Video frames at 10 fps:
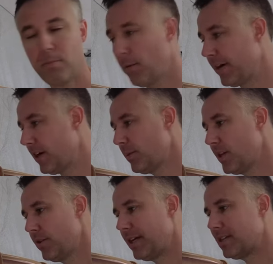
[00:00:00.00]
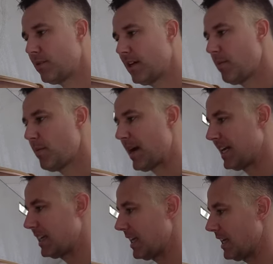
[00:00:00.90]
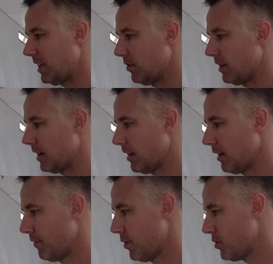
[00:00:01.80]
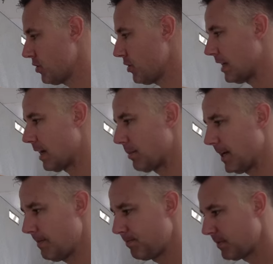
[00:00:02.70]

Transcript: what we're going to be doing is we're going to be mounting the unit, Fusion unit up here.